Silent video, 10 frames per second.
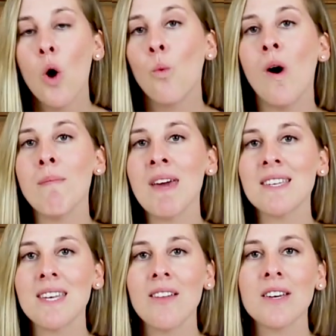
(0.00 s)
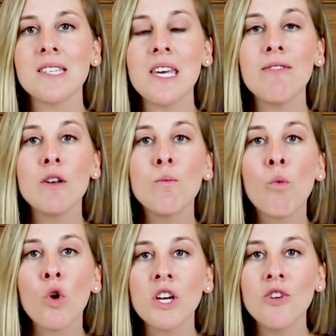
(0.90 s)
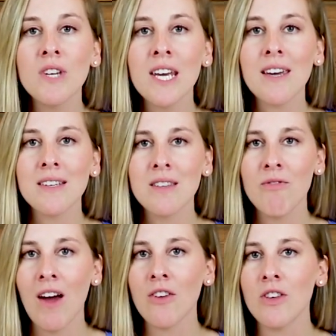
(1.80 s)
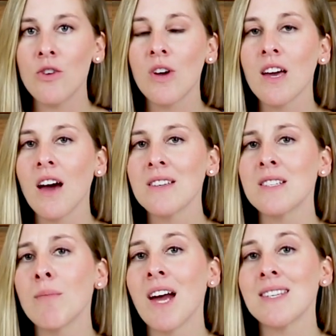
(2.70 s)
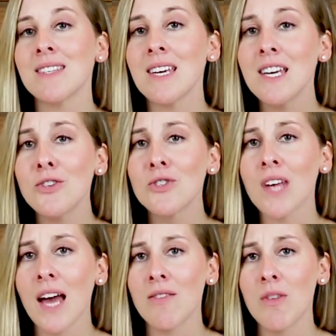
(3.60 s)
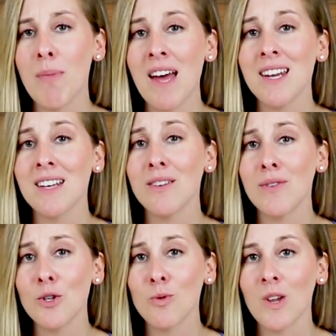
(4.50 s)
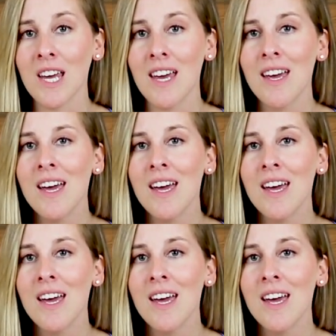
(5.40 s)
What makes Helix even more unique is the fact that you can customize each side of the bed individually.